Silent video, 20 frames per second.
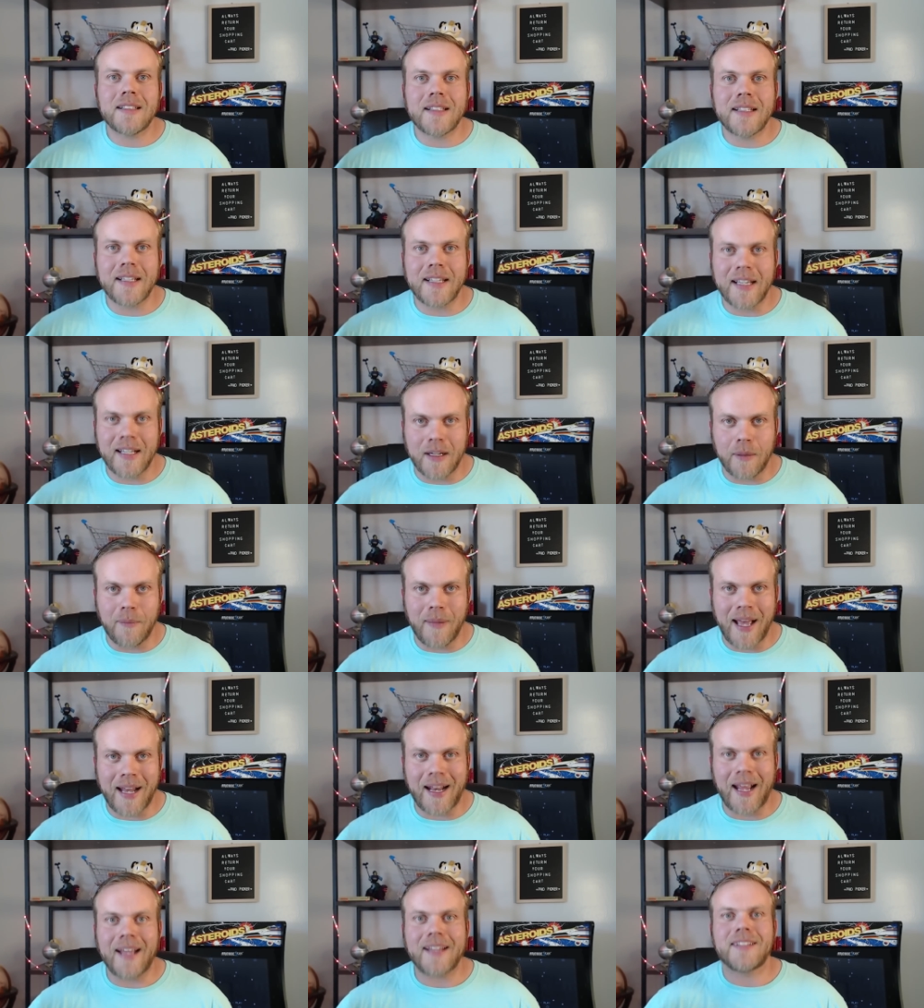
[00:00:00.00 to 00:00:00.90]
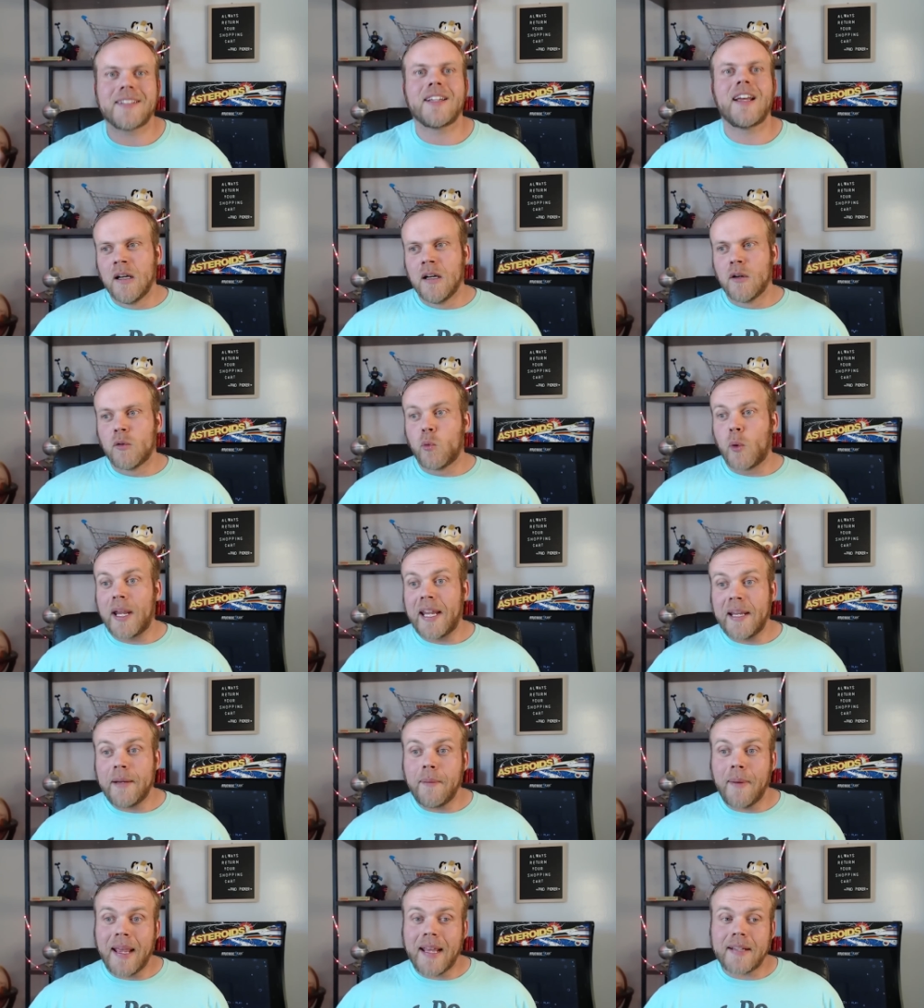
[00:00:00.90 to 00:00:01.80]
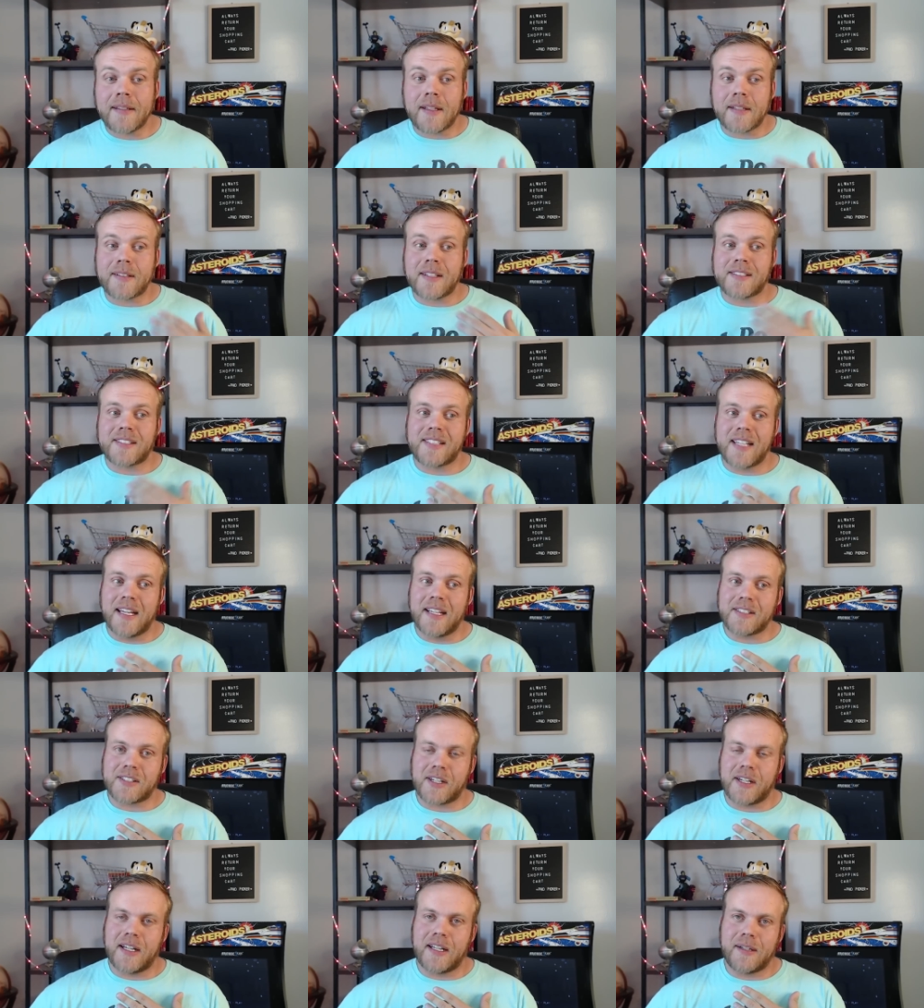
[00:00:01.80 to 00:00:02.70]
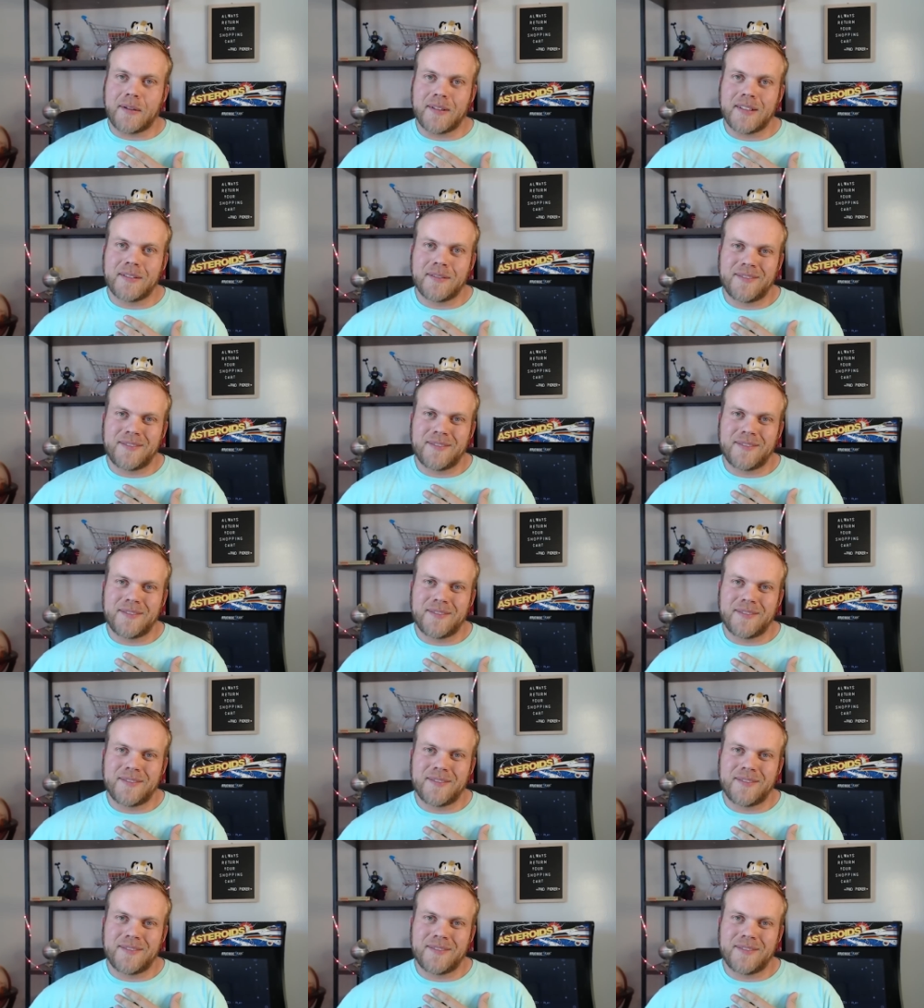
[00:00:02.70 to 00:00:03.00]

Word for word: in a minute. We made the decision,